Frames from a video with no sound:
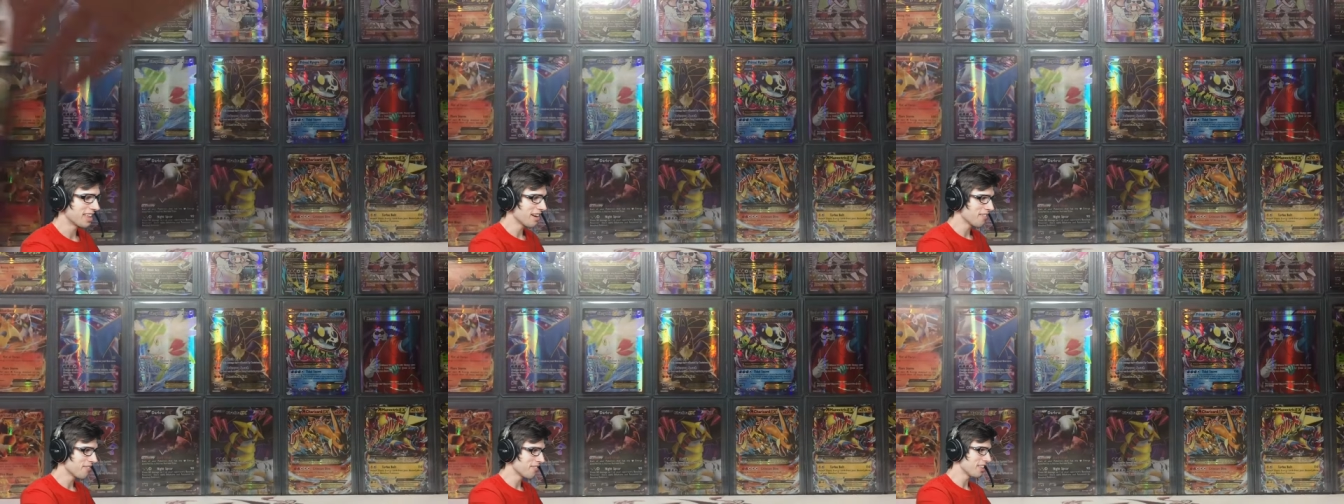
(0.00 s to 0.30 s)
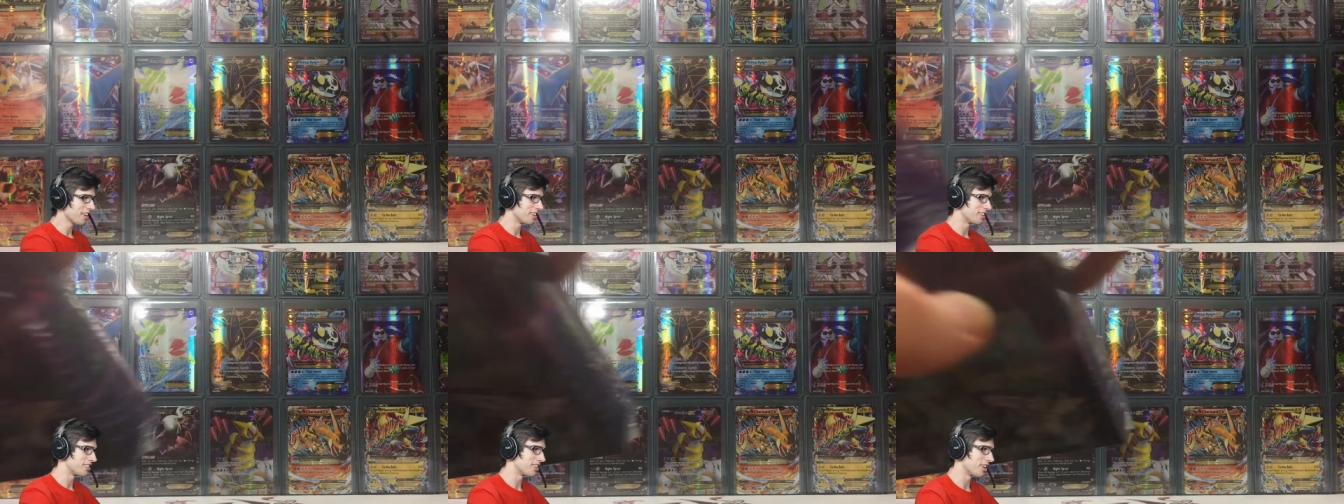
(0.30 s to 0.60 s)
without
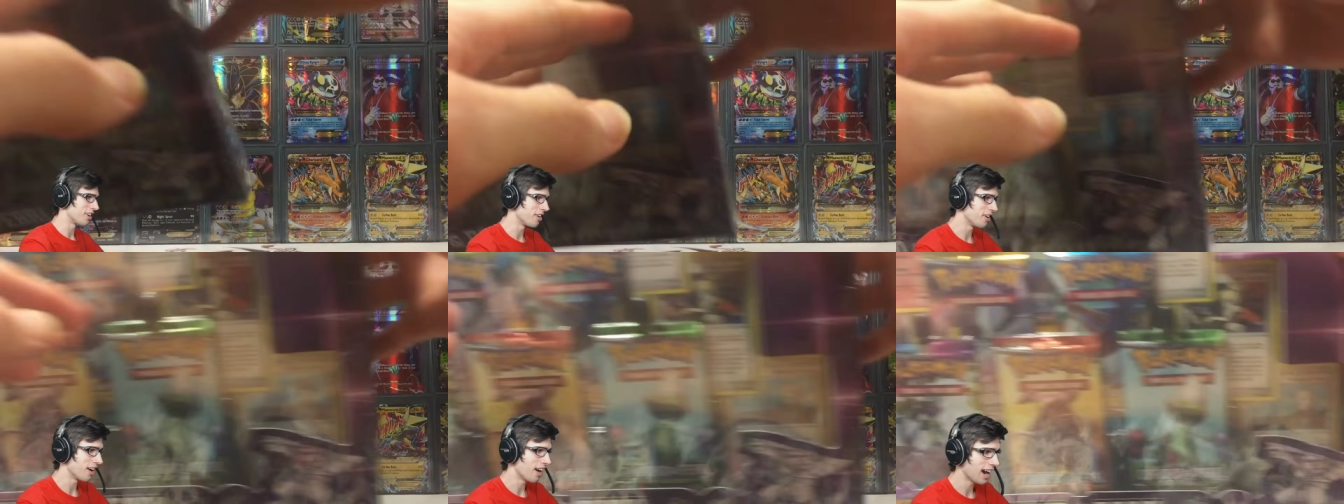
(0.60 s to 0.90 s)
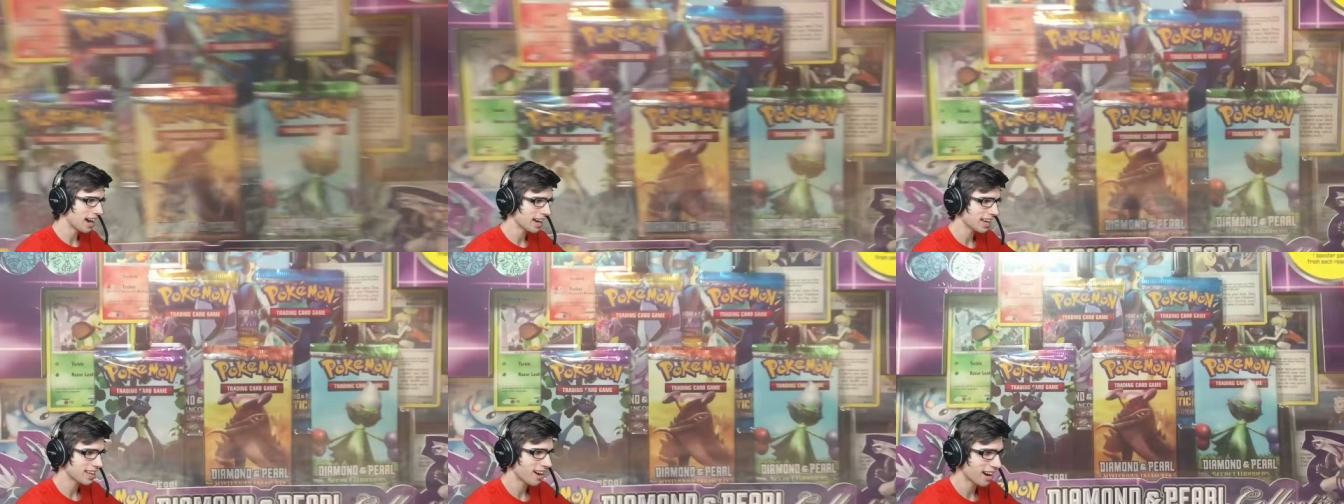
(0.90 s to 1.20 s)
further ado,
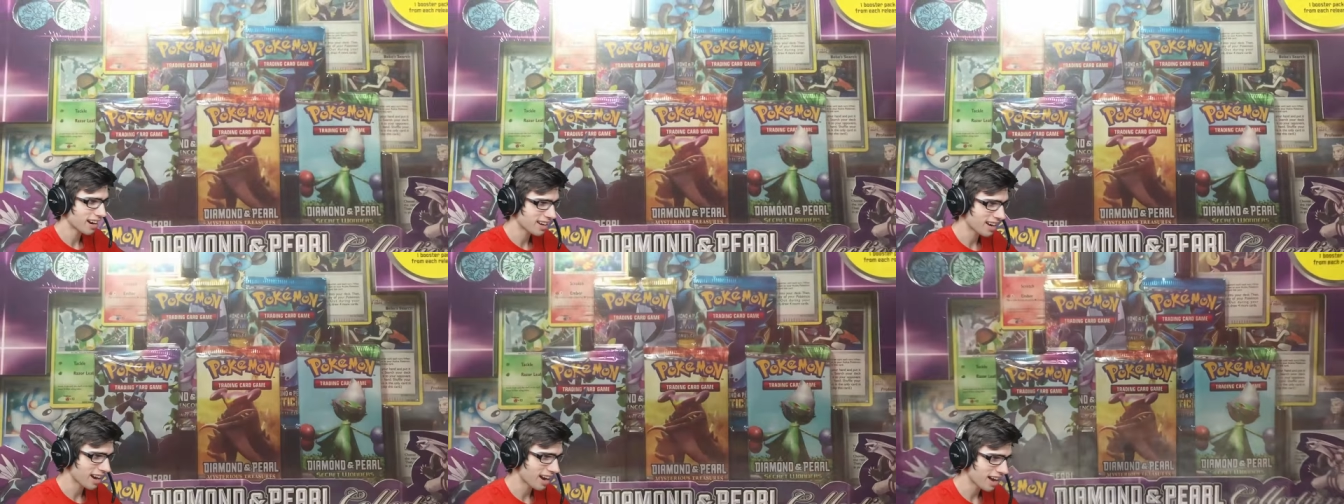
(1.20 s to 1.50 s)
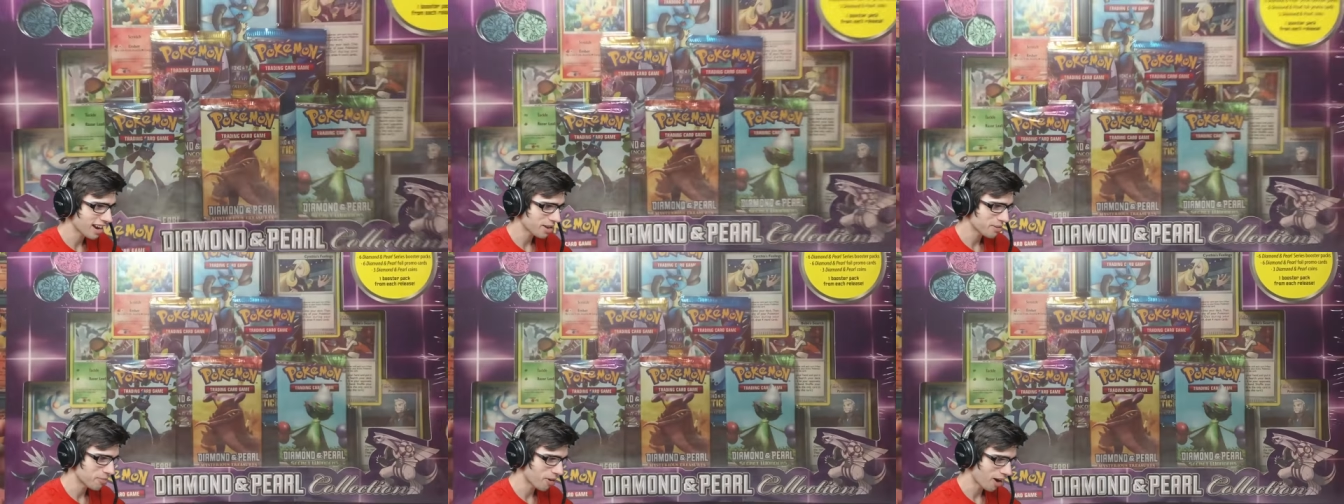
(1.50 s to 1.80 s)
I
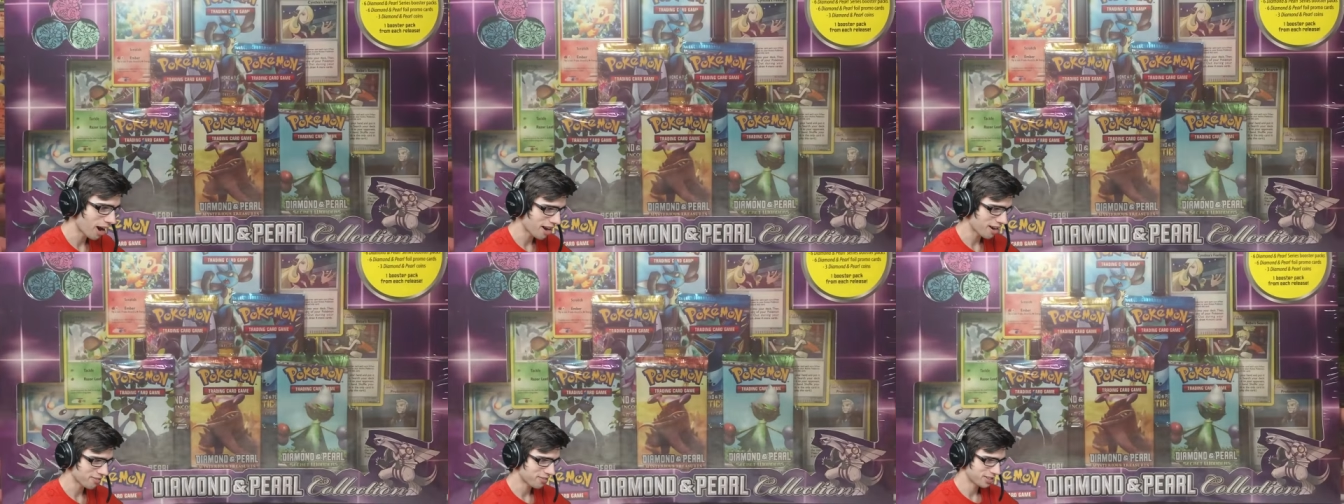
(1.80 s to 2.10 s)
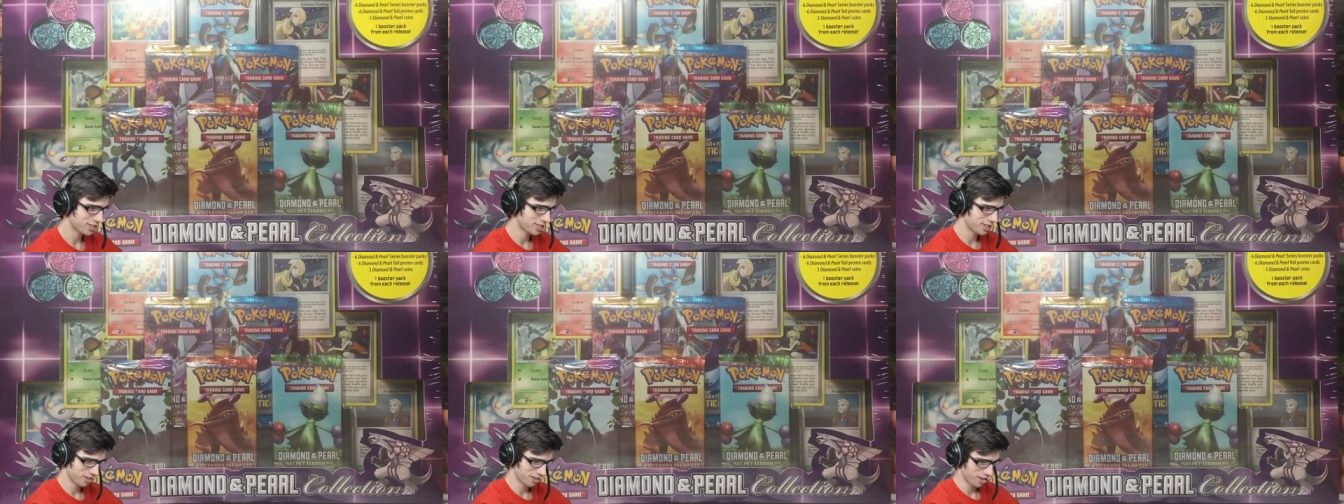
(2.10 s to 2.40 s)
can't admire it
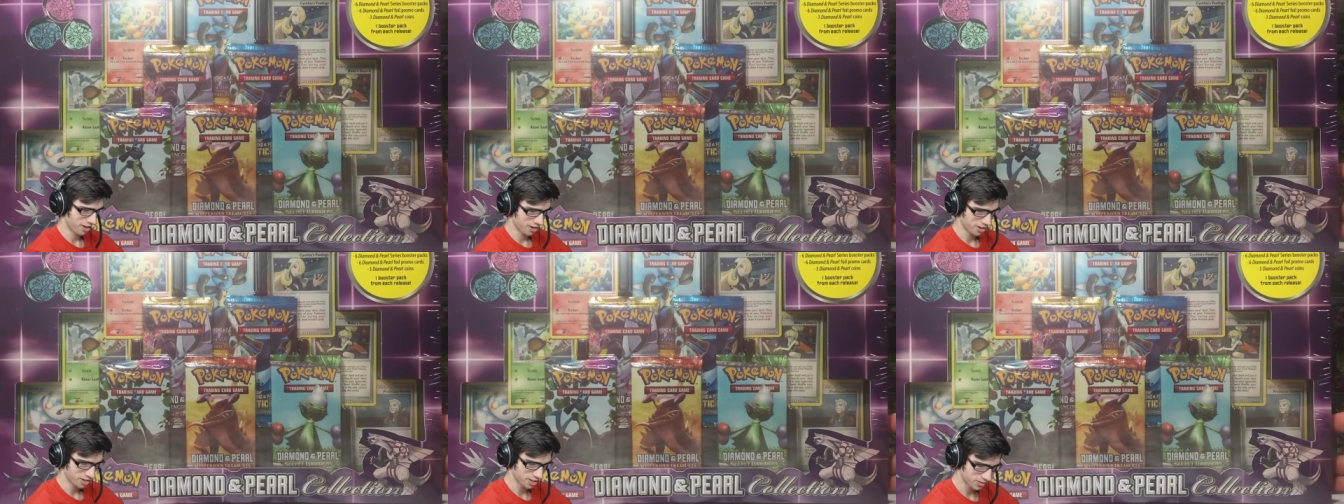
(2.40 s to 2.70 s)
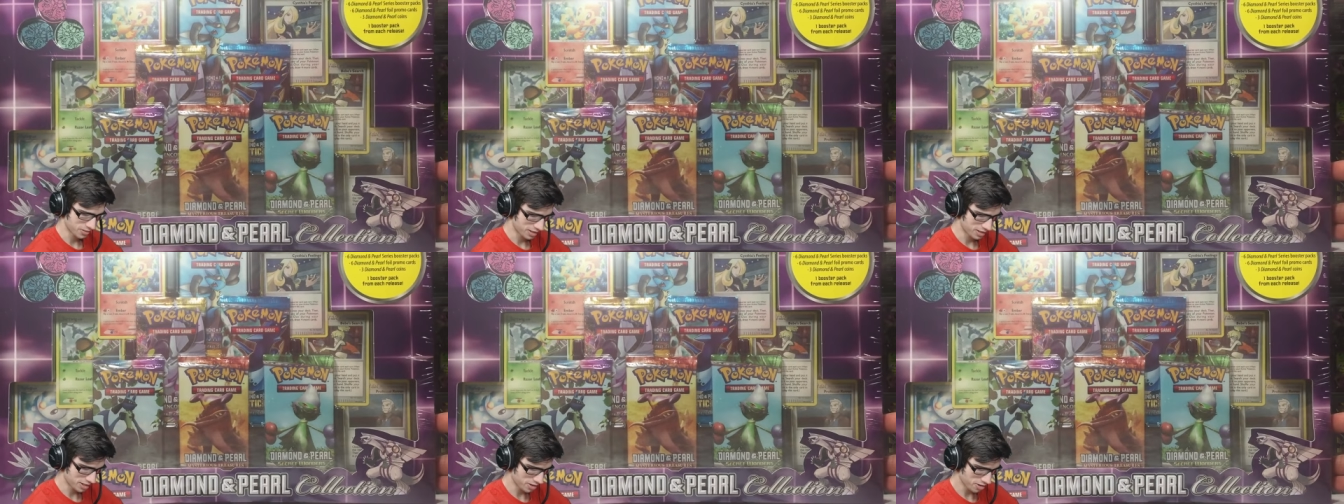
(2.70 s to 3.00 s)
for too long because
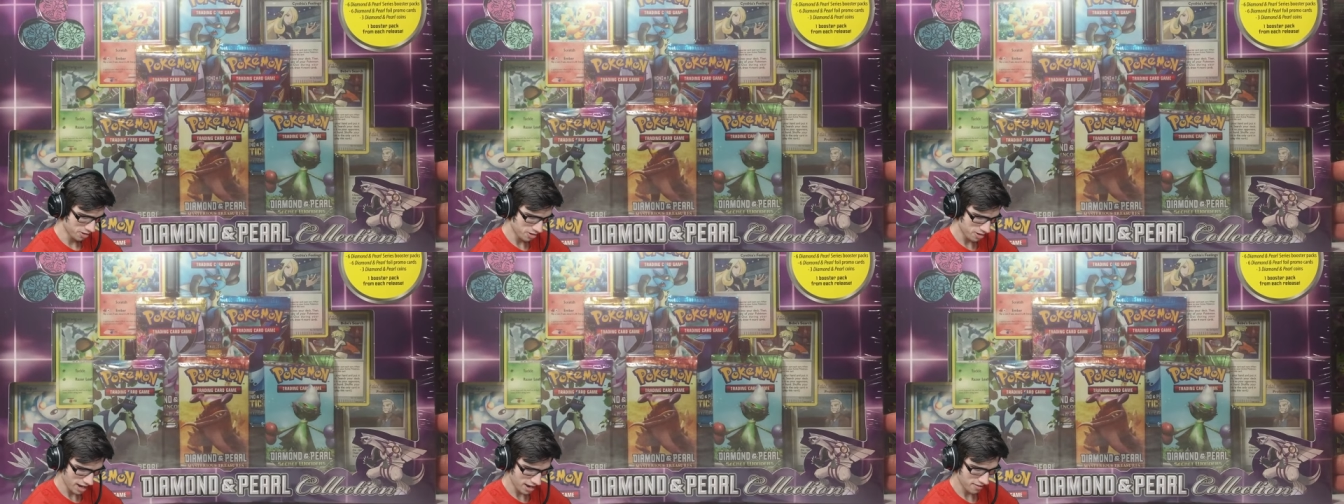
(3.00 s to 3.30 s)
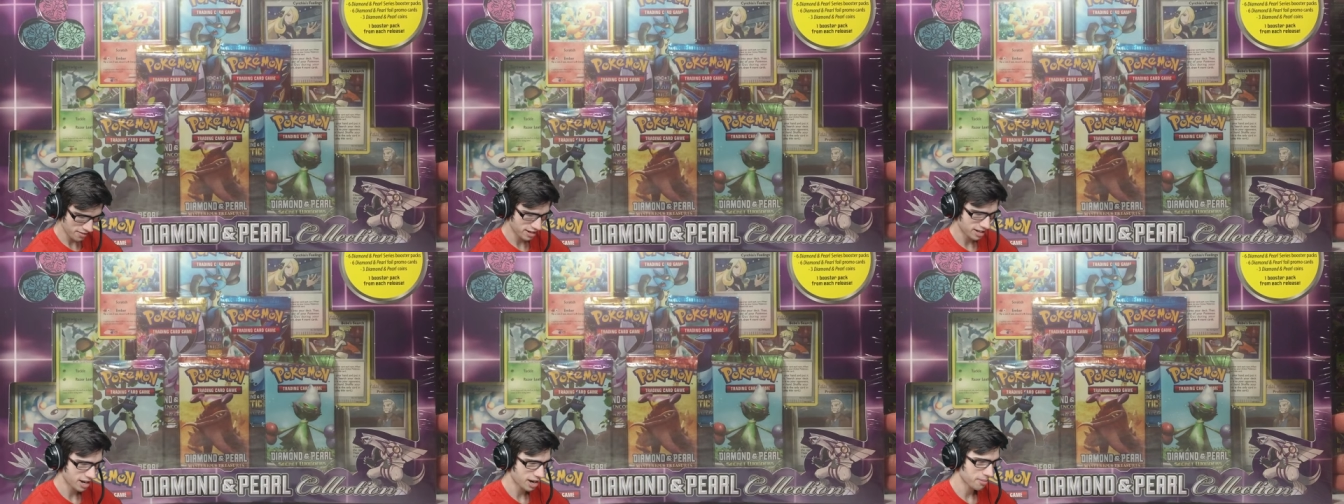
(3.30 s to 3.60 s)
we do
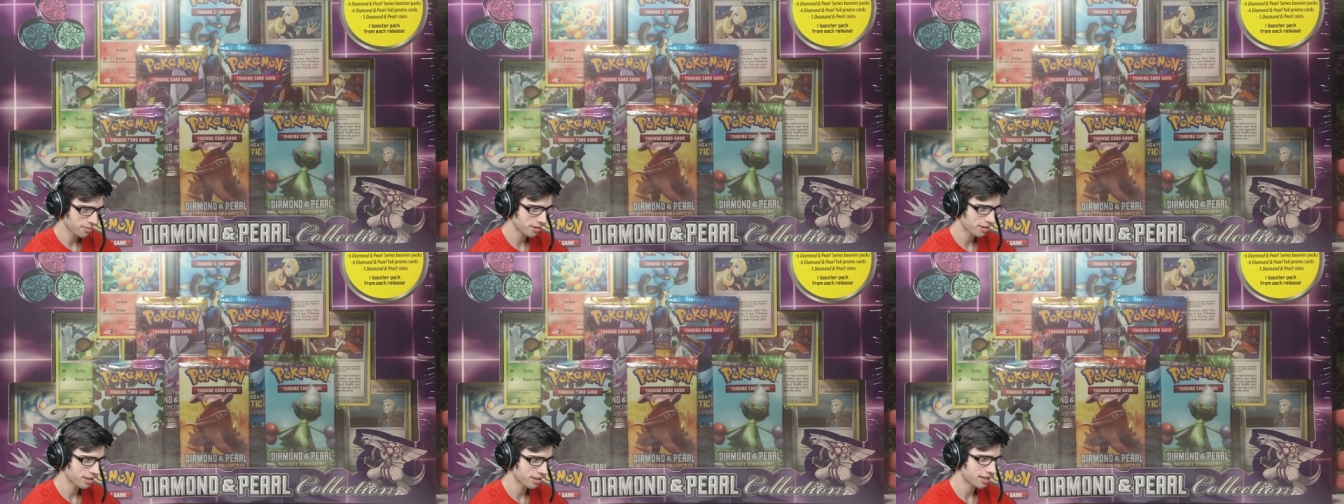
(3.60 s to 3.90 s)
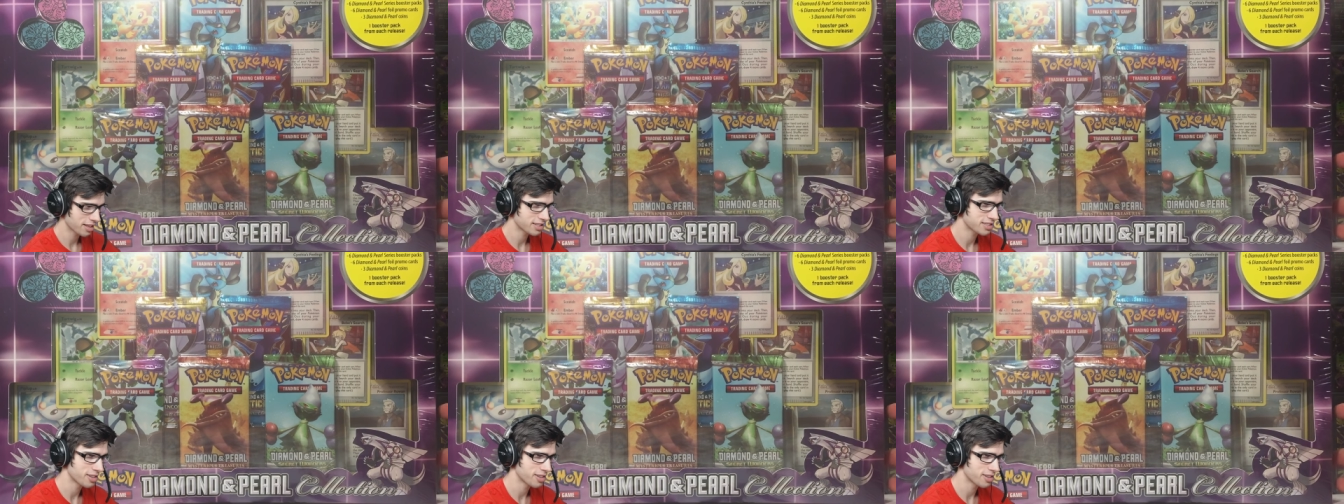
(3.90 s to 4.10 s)
have a couple of these